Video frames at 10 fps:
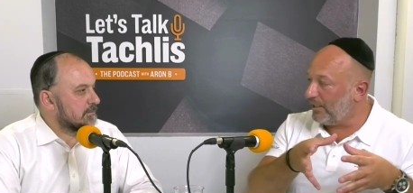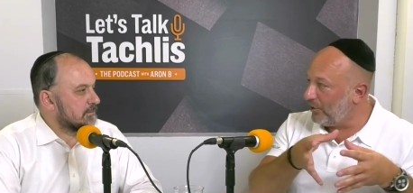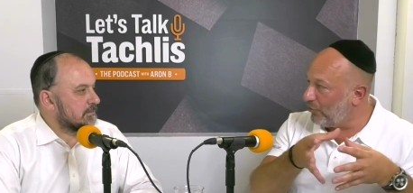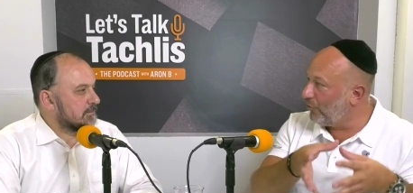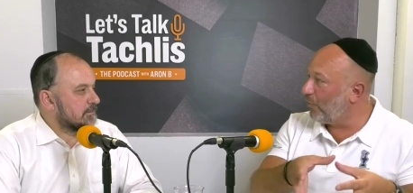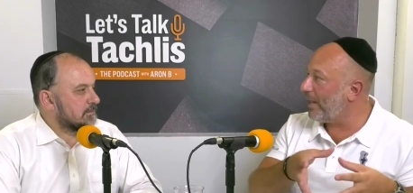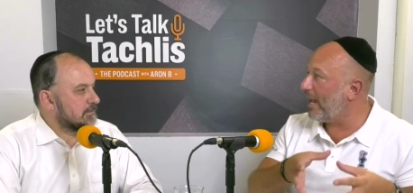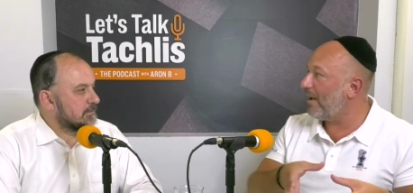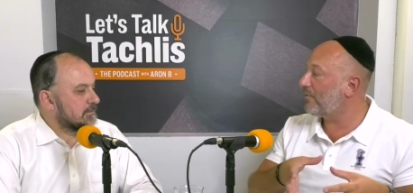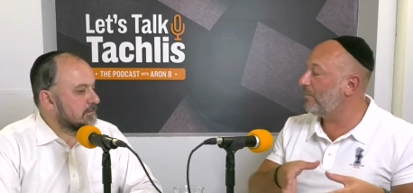Speaker 1: you don't
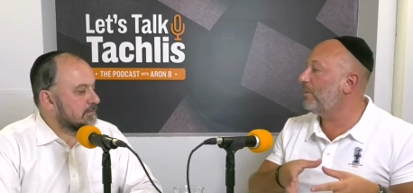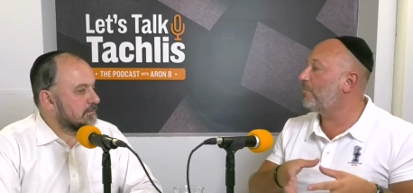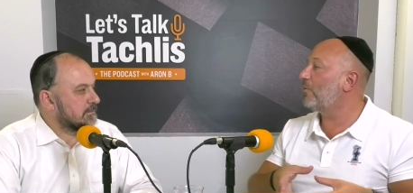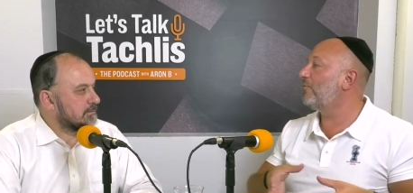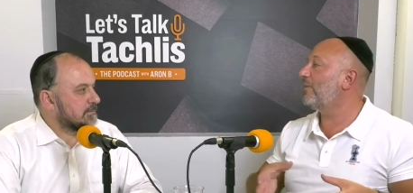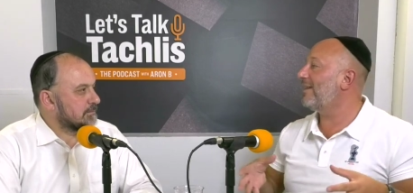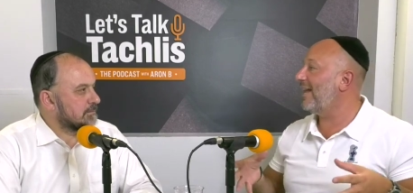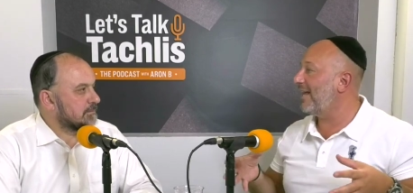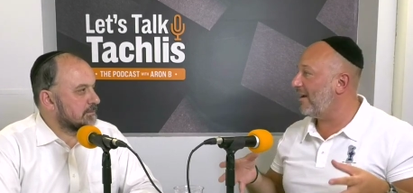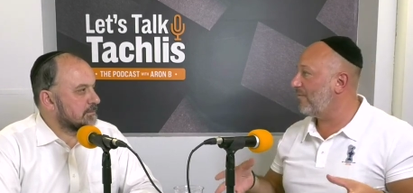have to be
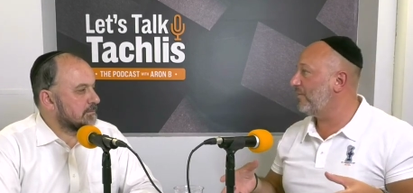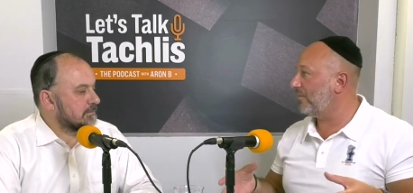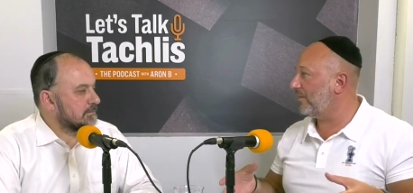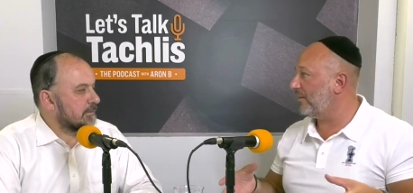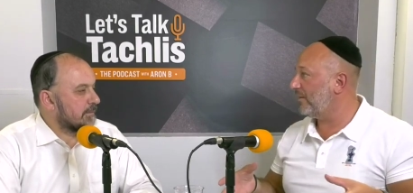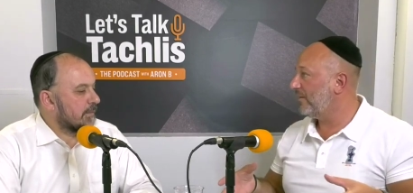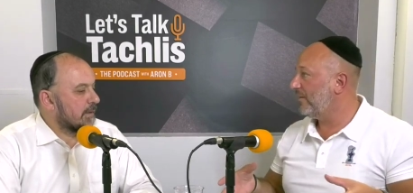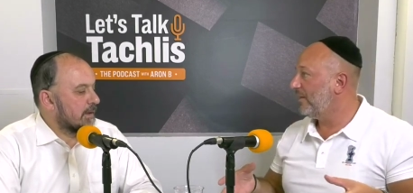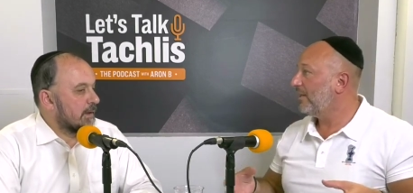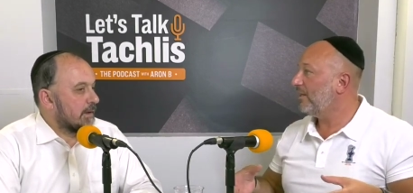perfect at everything.
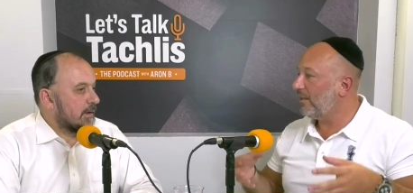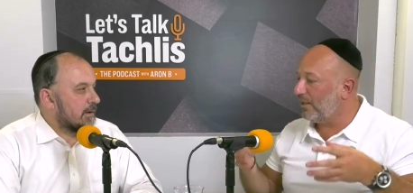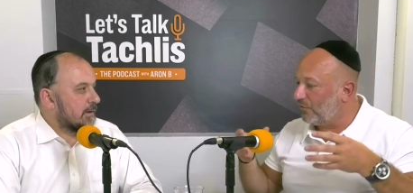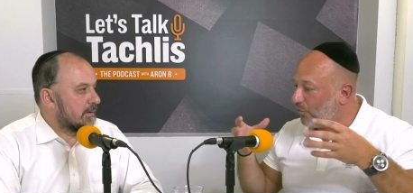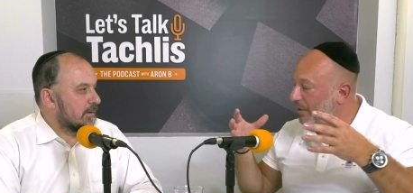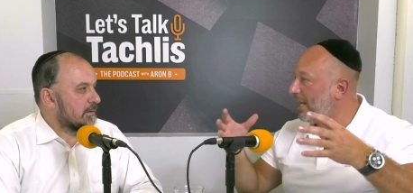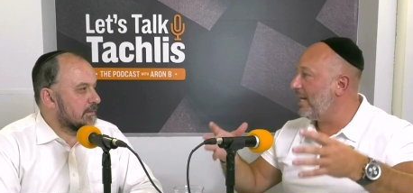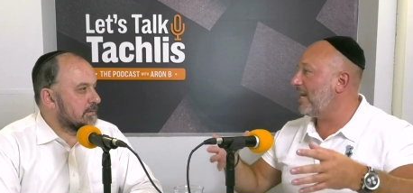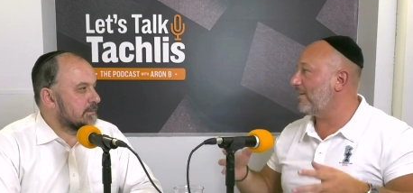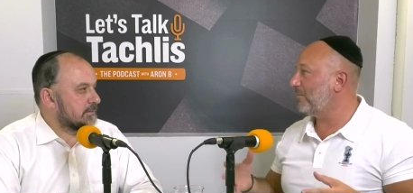It's okay
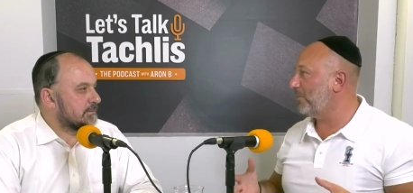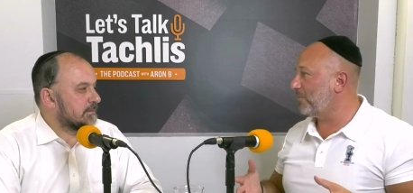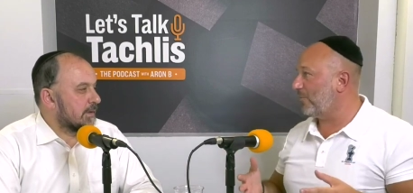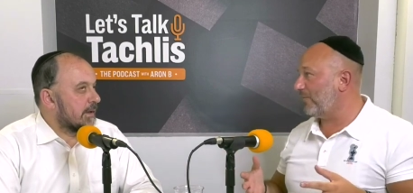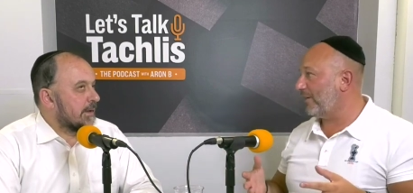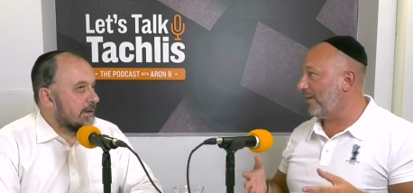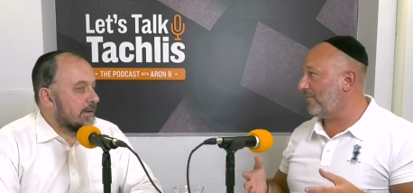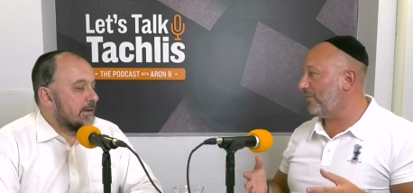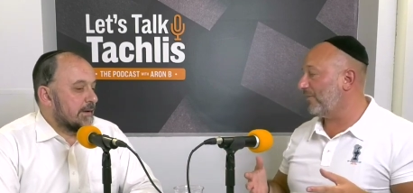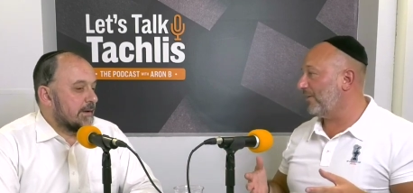not to be perfect at
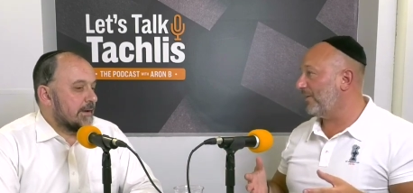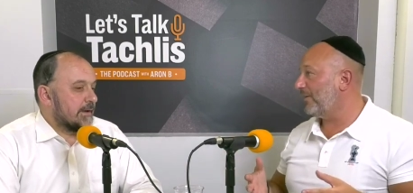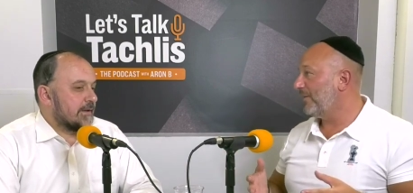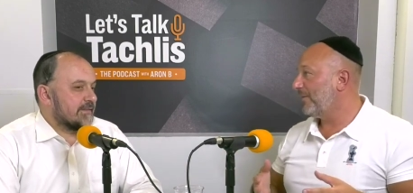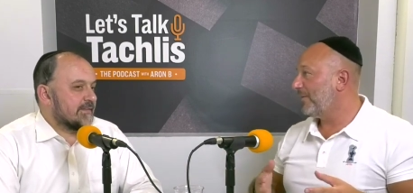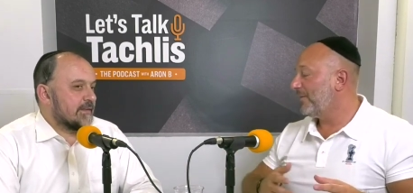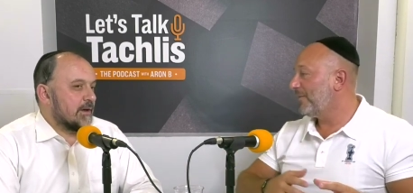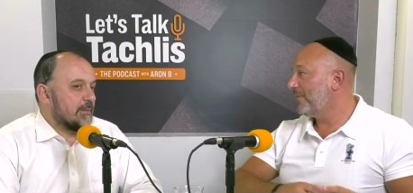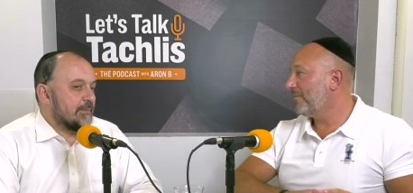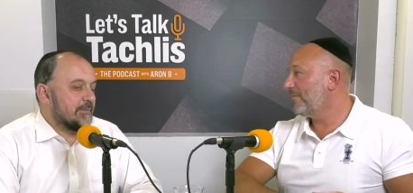everything.
Speaker 2: It's
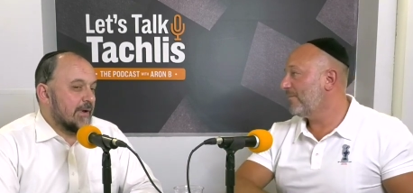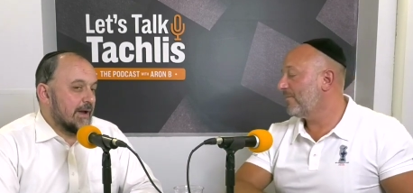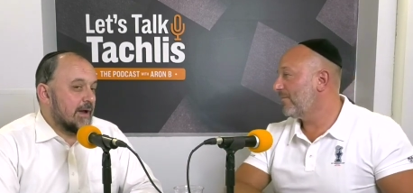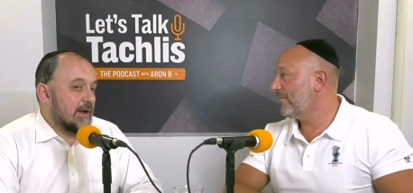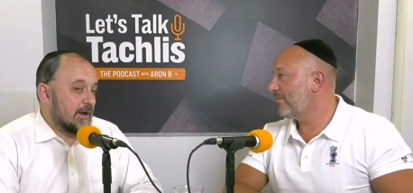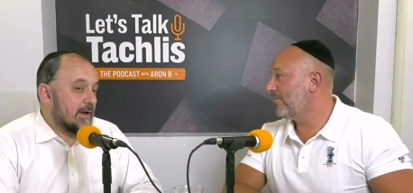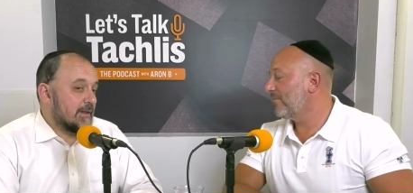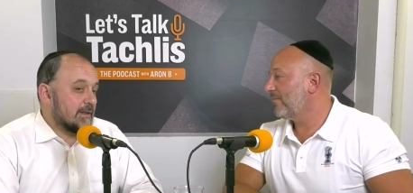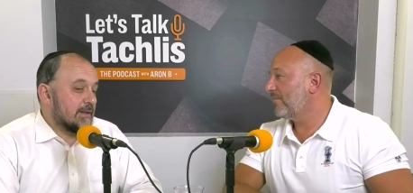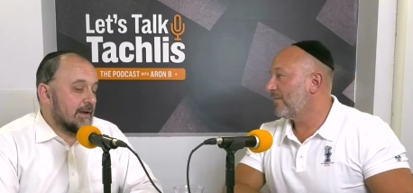um,
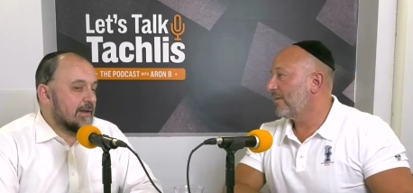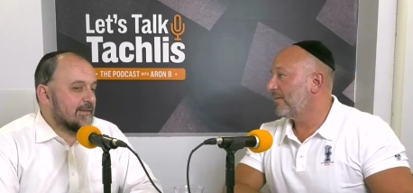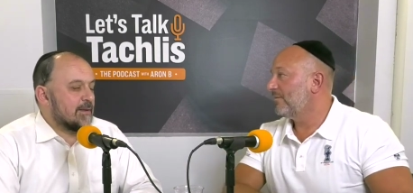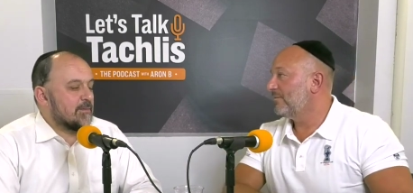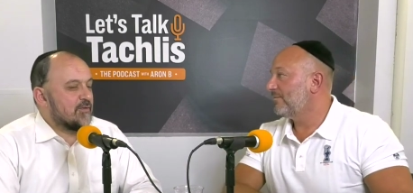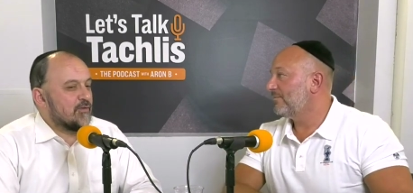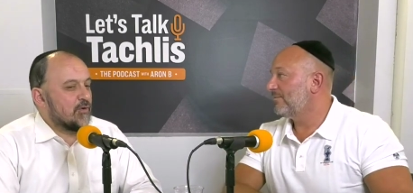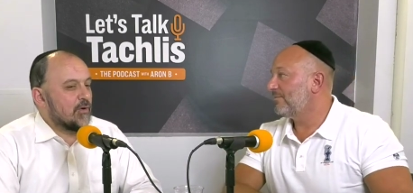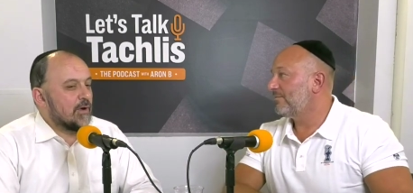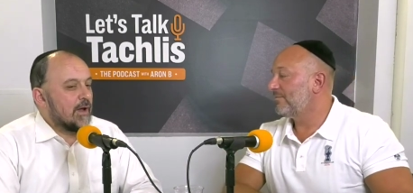like I said
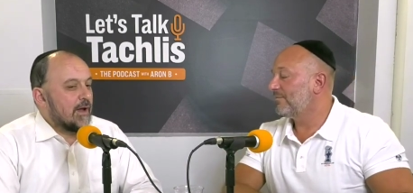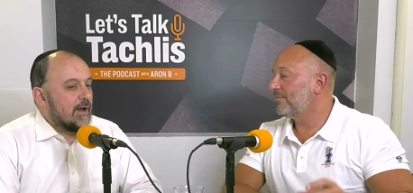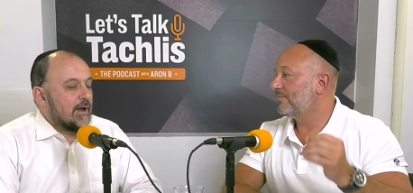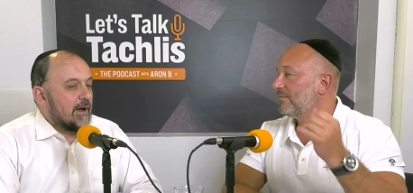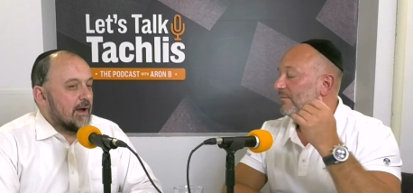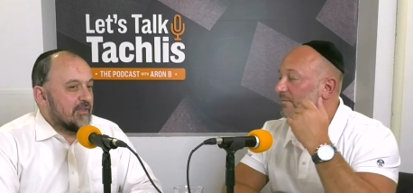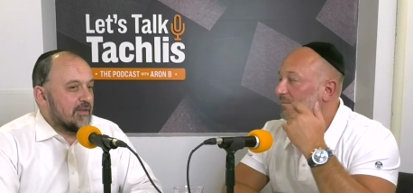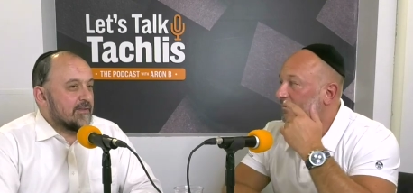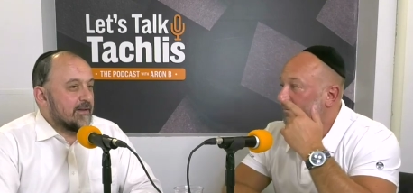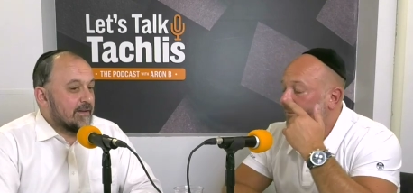before, I
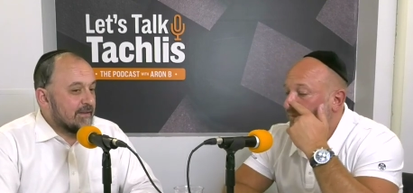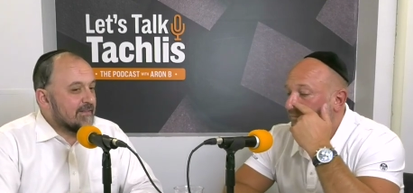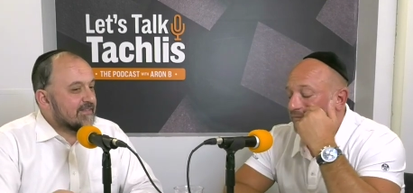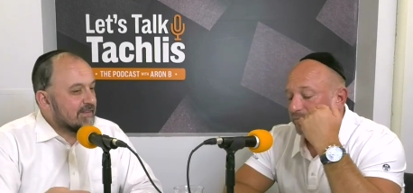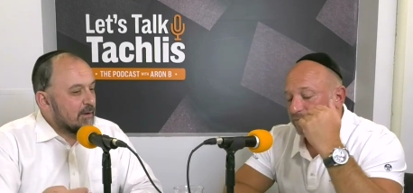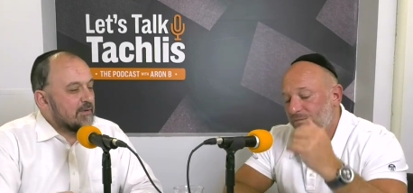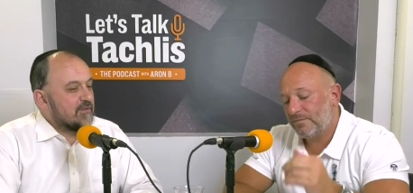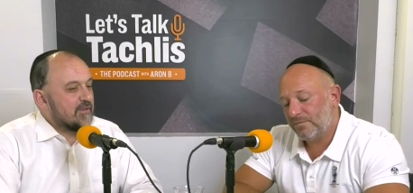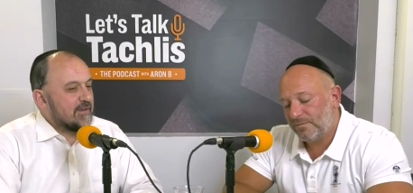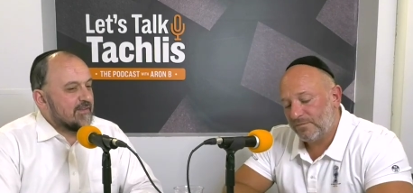think there is some
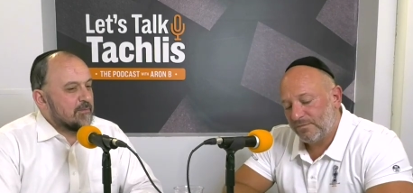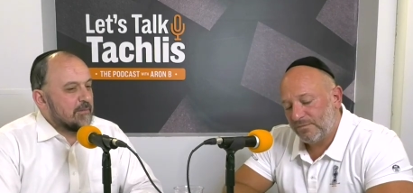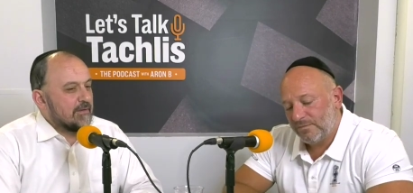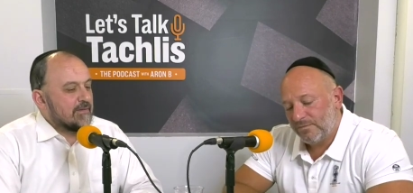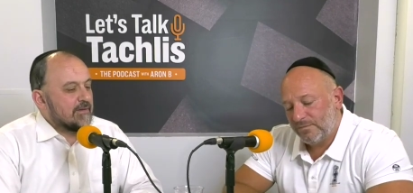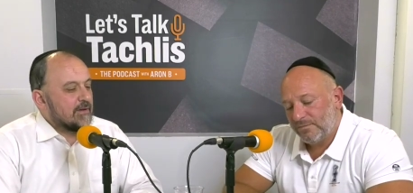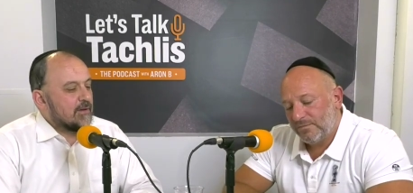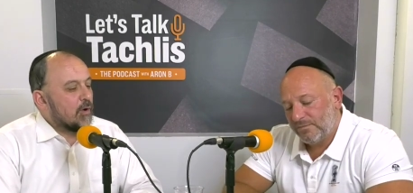advancements in